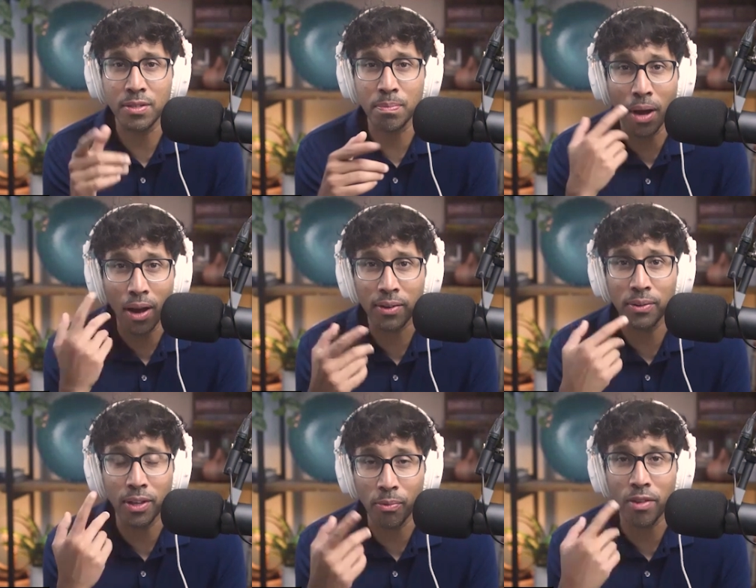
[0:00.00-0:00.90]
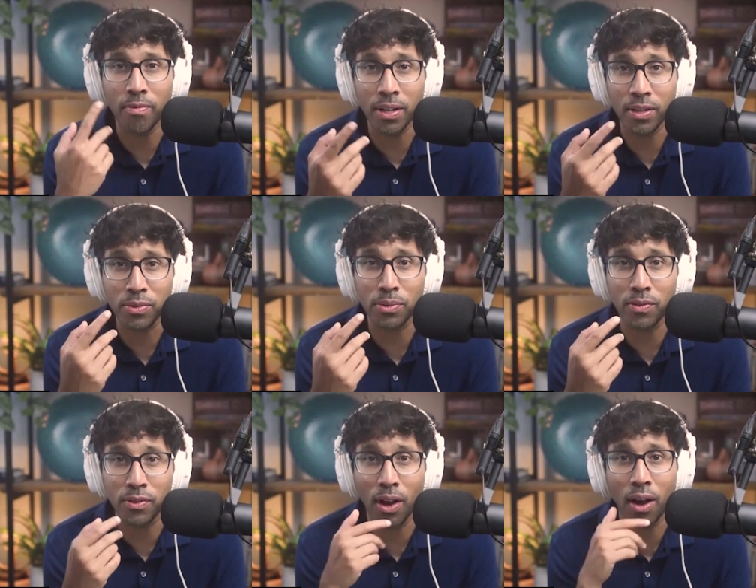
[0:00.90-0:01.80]
model that we've been sort
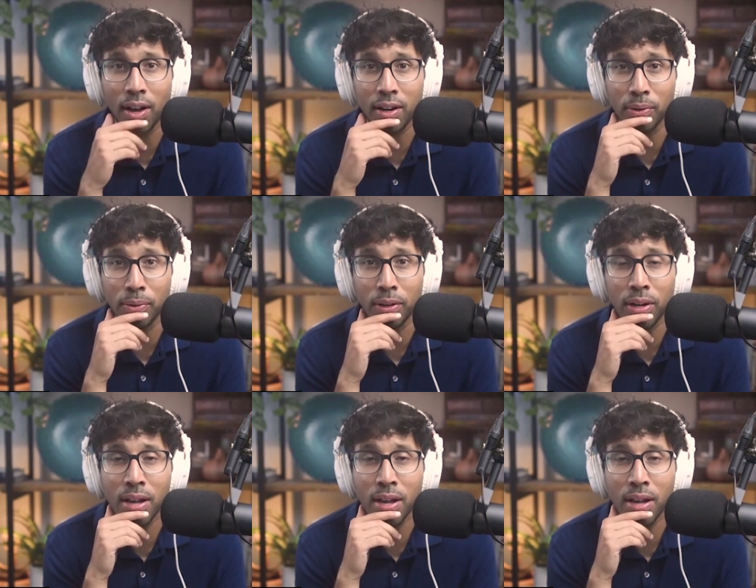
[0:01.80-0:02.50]
of taught, or